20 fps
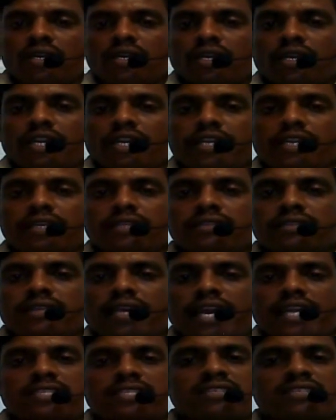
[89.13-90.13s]
It is
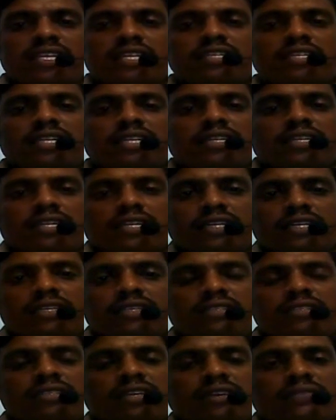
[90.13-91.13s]
extended
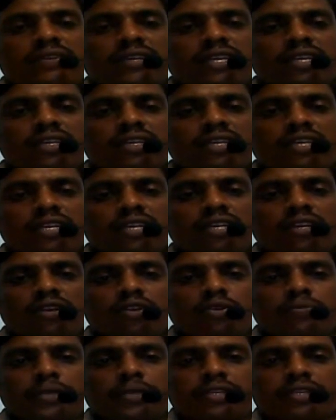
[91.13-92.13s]
several
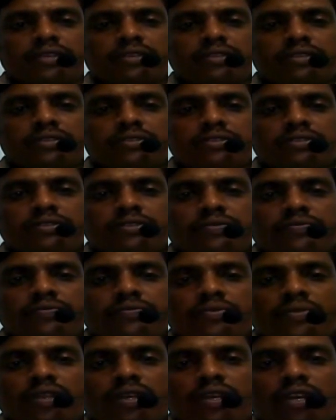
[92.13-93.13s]
kilometers,
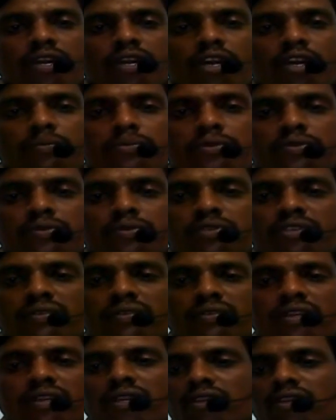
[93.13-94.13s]
up to
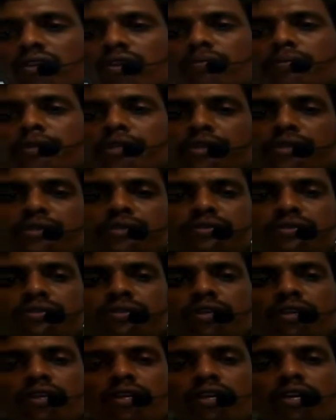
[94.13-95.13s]
several kilometers
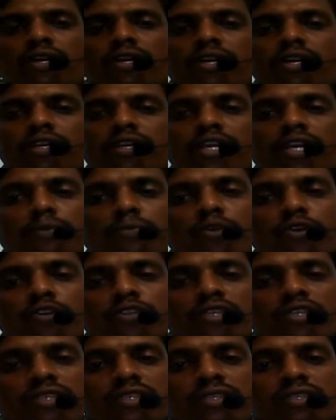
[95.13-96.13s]
above
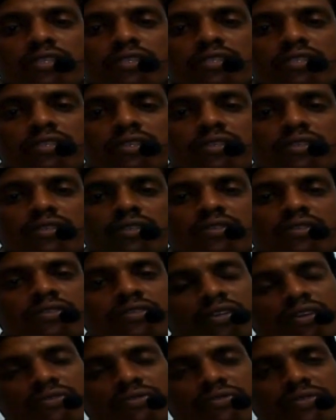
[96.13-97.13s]
the earth
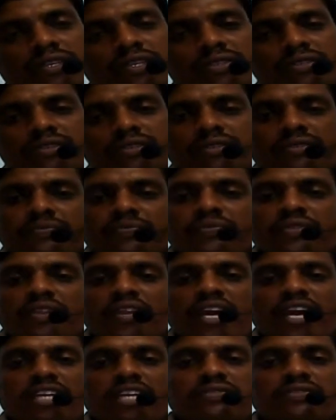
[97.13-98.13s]
surface
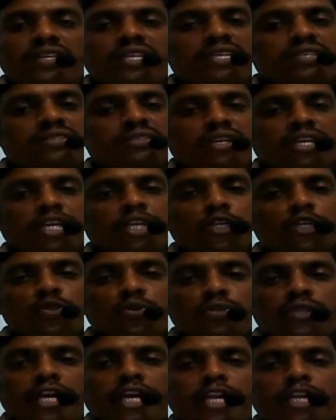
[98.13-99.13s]
as well as into
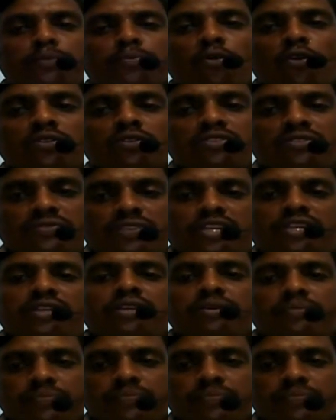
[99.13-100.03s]
the atmosphere,